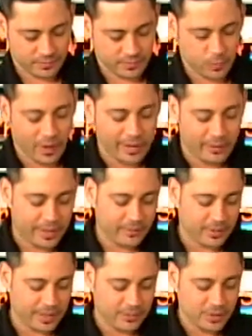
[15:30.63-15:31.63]
Why do I have a
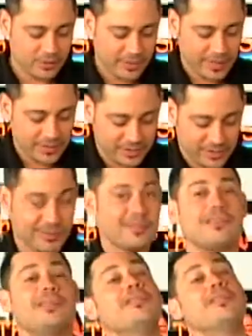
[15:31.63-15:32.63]
lemon, you ask?
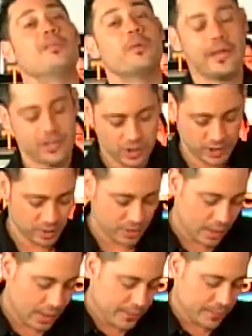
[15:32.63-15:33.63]
Good question.
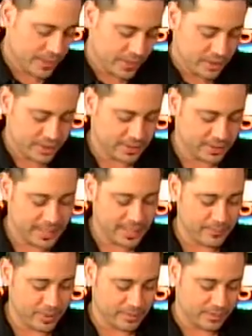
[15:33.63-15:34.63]
Because
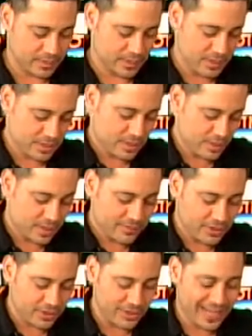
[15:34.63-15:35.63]
lemon is going to give
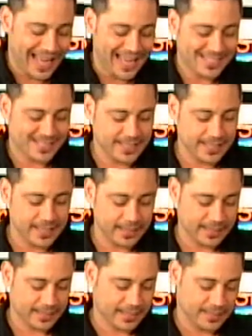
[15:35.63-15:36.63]
it a little
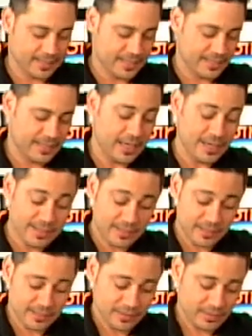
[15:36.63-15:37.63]
acidic taste,
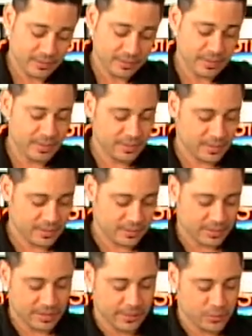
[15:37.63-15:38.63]

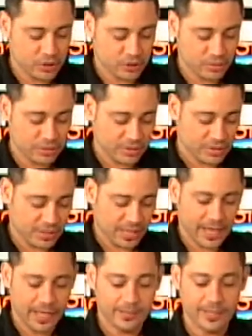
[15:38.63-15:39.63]
lemon juice,
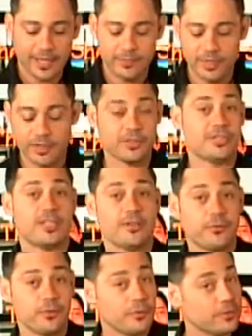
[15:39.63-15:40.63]
and lemon on
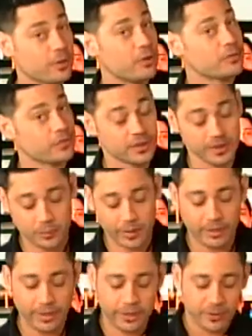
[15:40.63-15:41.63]
seafood goes really
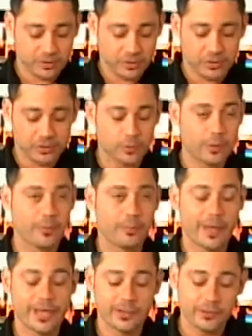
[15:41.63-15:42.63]
well, and it also goes well with
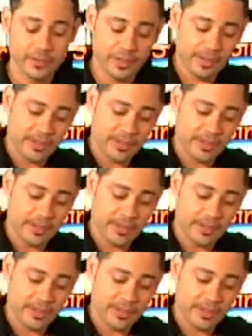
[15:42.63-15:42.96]
mayo.